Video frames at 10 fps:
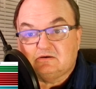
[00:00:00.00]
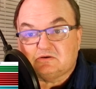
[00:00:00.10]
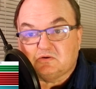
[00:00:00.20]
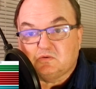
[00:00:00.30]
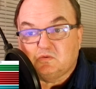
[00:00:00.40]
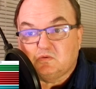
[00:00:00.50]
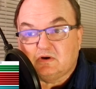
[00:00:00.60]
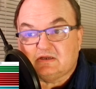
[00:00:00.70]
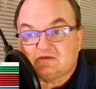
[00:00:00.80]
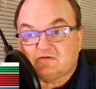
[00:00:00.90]
So
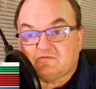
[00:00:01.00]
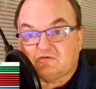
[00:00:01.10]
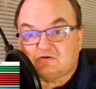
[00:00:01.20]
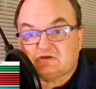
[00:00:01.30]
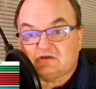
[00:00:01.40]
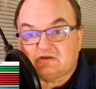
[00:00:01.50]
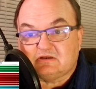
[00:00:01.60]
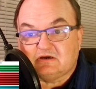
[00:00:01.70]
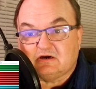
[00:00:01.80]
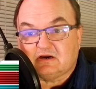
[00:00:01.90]
that's the first
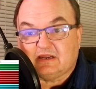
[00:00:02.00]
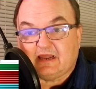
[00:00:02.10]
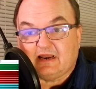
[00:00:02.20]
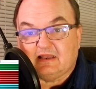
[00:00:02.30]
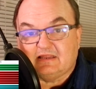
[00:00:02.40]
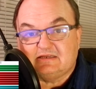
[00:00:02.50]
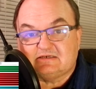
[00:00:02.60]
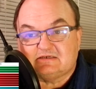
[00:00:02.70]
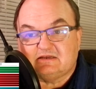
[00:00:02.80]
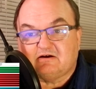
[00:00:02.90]
kind of
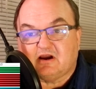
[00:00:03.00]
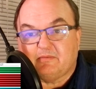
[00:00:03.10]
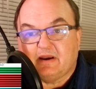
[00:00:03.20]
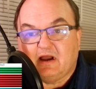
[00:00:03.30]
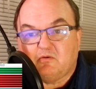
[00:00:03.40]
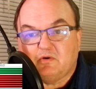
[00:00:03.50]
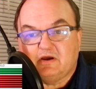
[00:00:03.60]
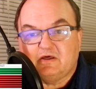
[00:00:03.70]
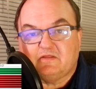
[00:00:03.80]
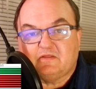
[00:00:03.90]
lenses they're coming out
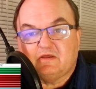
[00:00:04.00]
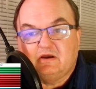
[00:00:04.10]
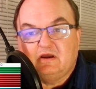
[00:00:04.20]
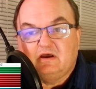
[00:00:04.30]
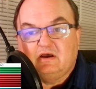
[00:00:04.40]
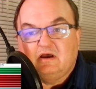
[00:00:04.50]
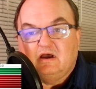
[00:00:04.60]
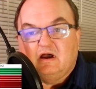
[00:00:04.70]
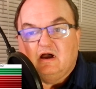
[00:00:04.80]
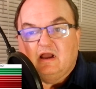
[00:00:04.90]
with,
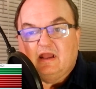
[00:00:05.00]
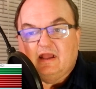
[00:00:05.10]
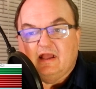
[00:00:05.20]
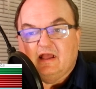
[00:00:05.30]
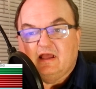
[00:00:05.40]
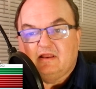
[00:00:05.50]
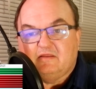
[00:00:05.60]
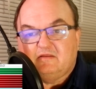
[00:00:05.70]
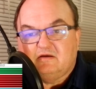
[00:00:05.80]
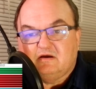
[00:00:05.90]

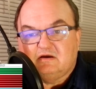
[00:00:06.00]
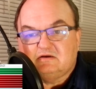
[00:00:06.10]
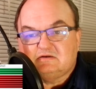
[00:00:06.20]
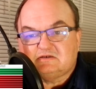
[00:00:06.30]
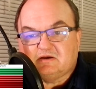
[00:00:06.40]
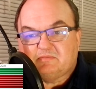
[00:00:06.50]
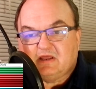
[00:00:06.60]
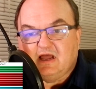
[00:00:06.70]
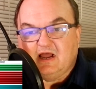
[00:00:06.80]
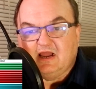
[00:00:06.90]
and
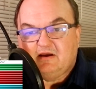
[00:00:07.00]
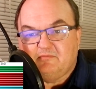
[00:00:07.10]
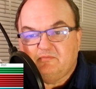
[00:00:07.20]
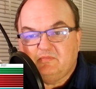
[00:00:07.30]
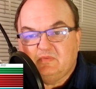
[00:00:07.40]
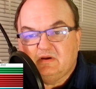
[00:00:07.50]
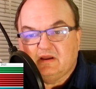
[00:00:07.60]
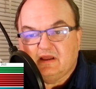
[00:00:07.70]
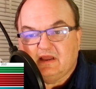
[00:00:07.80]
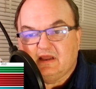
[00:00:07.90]
sometime
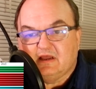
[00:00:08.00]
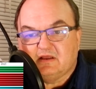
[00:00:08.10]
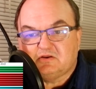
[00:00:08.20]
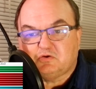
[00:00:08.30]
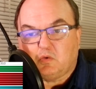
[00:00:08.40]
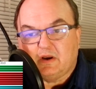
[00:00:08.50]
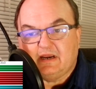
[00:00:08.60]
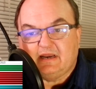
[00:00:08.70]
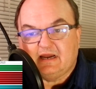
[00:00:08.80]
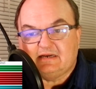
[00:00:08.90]
in
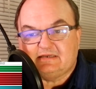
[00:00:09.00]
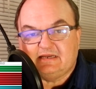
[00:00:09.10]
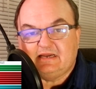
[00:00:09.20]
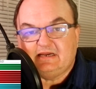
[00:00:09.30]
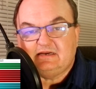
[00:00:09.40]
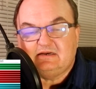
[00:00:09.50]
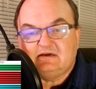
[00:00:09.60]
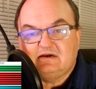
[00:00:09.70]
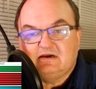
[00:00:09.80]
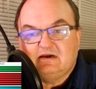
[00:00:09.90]
2019
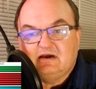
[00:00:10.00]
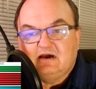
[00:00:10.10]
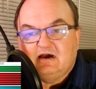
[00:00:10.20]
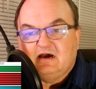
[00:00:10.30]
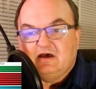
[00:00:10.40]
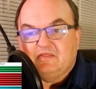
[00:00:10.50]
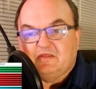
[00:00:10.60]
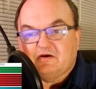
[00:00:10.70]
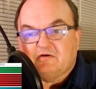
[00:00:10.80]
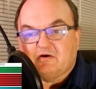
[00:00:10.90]

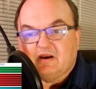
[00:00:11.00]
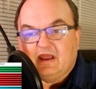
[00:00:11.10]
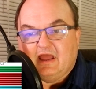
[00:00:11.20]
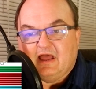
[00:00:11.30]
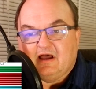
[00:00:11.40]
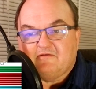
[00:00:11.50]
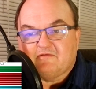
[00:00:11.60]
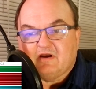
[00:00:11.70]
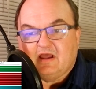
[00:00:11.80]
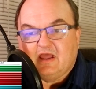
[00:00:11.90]
they're going to
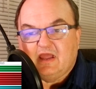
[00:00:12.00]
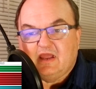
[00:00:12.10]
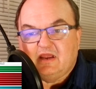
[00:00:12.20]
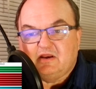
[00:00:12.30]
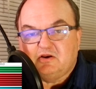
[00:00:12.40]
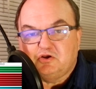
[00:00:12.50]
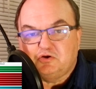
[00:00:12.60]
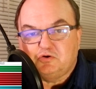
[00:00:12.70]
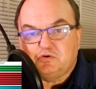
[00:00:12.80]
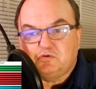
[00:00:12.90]
have a
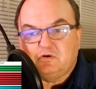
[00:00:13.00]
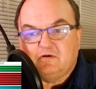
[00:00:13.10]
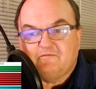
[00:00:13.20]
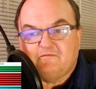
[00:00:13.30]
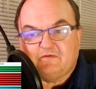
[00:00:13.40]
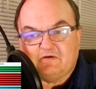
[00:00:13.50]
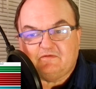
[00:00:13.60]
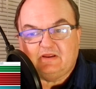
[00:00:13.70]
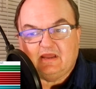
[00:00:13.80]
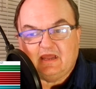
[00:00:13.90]
new
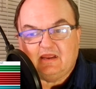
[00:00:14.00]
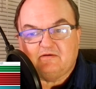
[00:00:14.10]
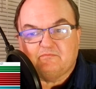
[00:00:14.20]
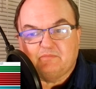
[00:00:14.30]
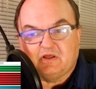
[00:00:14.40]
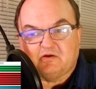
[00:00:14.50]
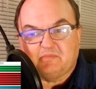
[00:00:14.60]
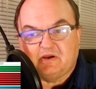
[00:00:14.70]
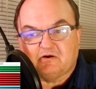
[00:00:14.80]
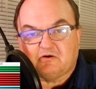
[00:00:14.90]

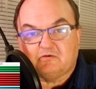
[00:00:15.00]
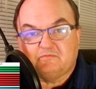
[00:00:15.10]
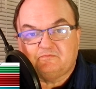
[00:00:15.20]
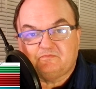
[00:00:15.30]
58mm,